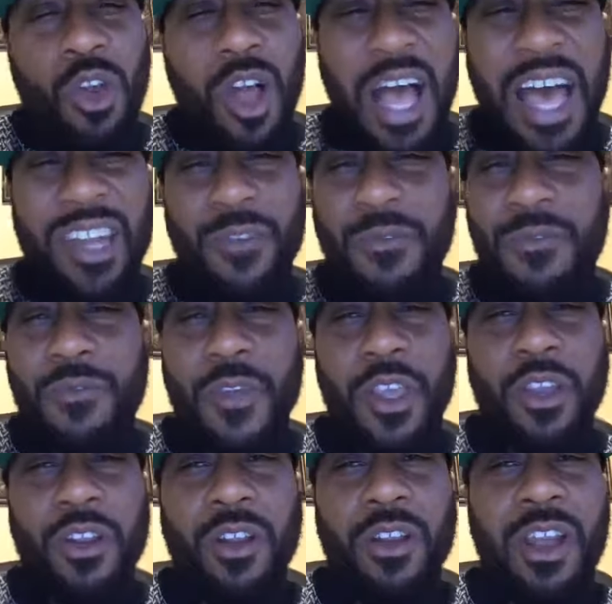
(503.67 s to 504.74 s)
out of
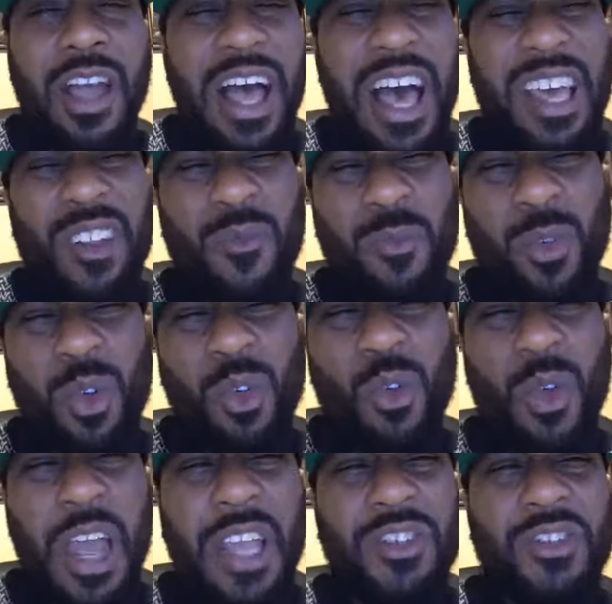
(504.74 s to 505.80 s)
fear, out of
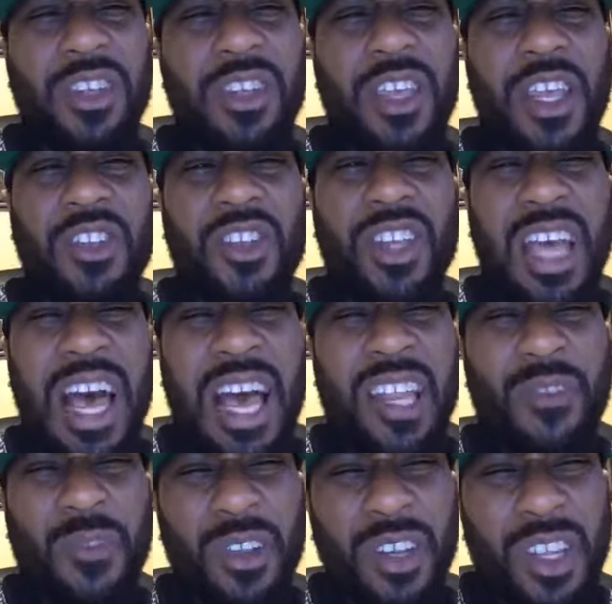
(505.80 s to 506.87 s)
procrastination, out
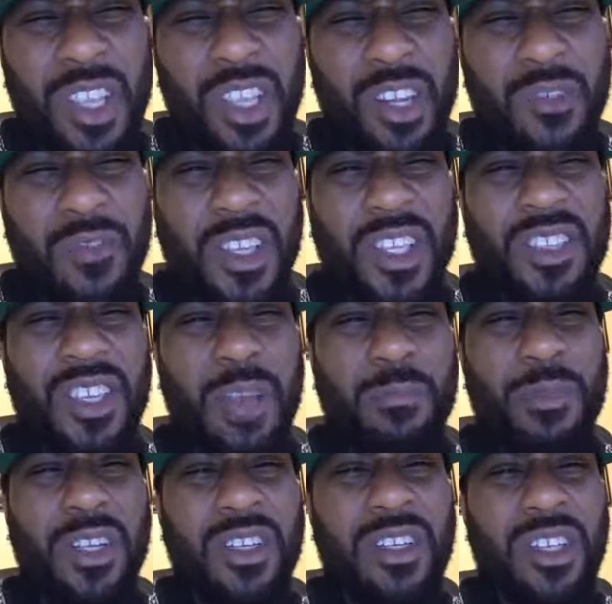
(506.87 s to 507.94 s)
of a need of
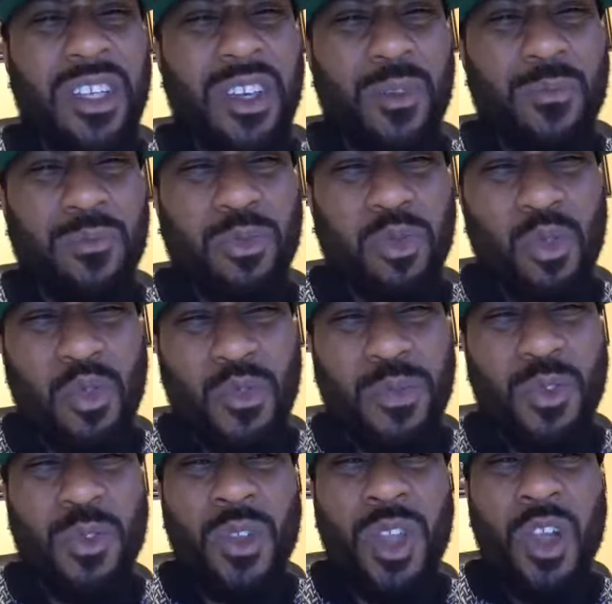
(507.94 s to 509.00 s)
acceptance and
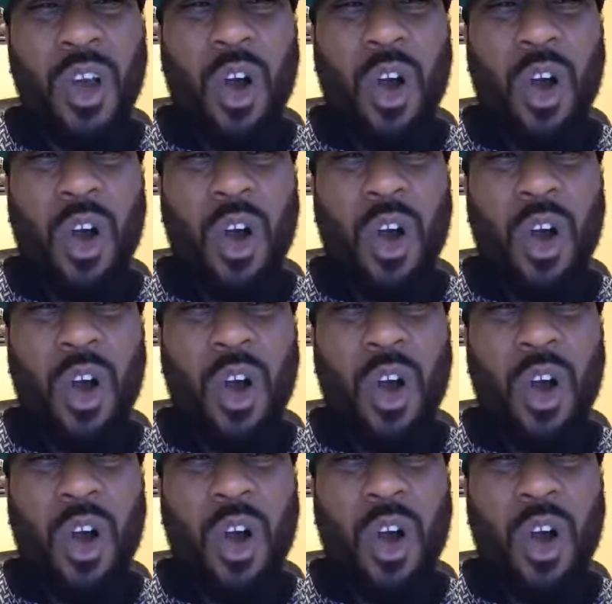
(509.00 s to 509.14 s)
approval,